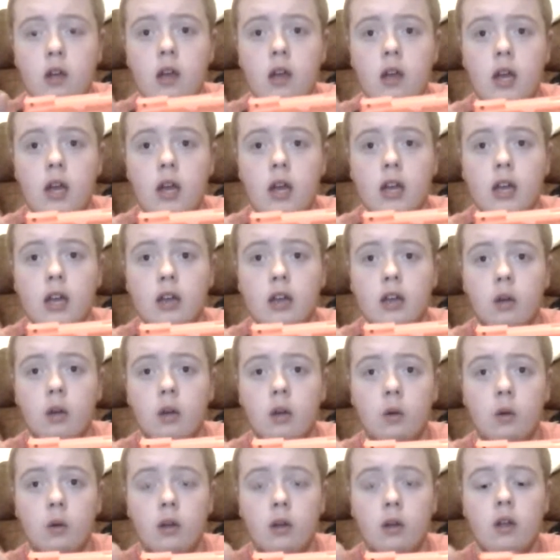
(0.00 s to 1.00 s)
and let go.
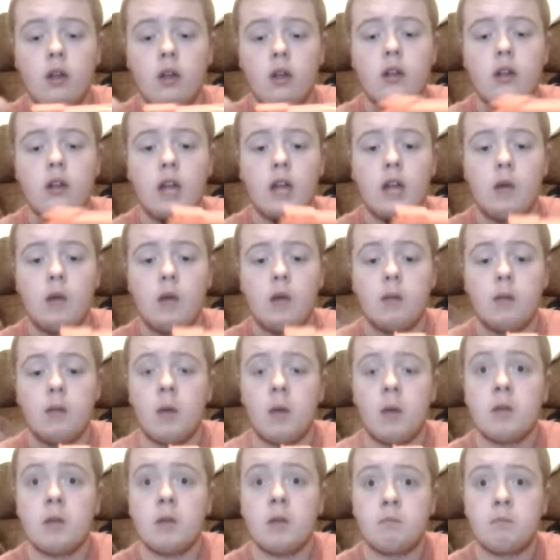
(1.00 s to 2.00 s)
Now it
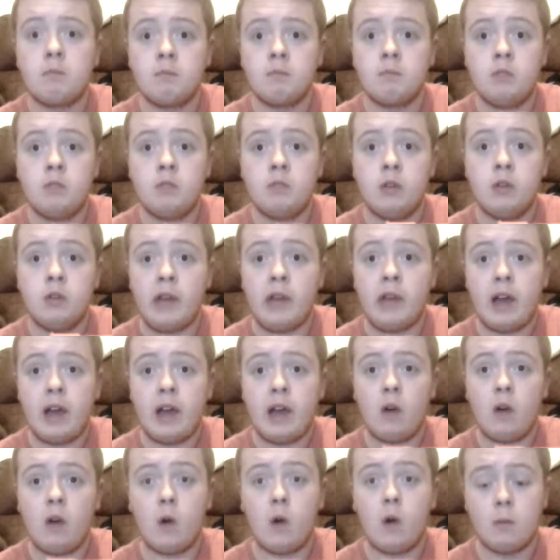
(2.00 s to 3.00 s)
might do that
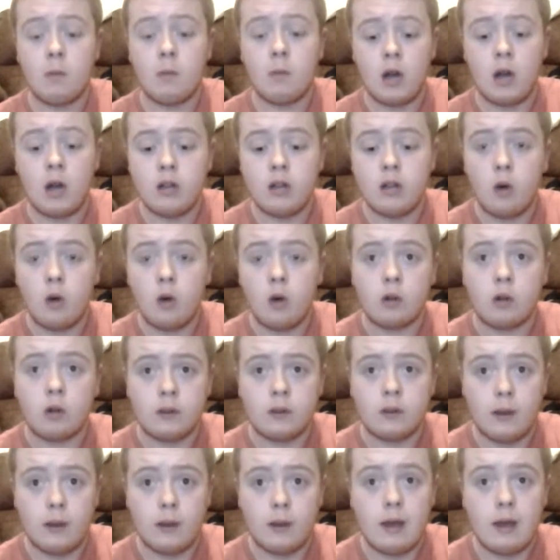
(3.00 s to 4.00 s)
or it might not do
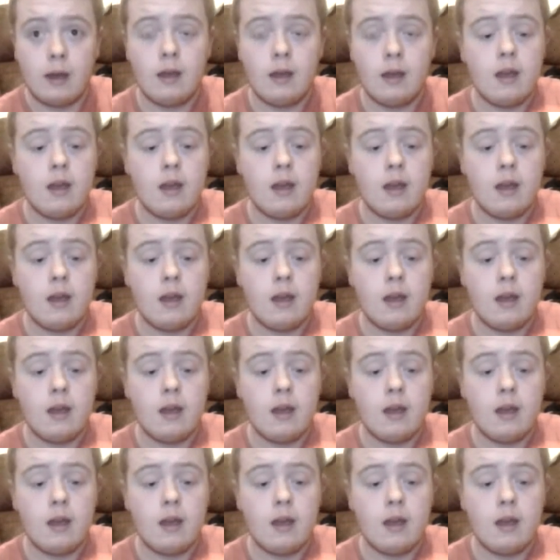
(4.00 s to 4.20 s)
it.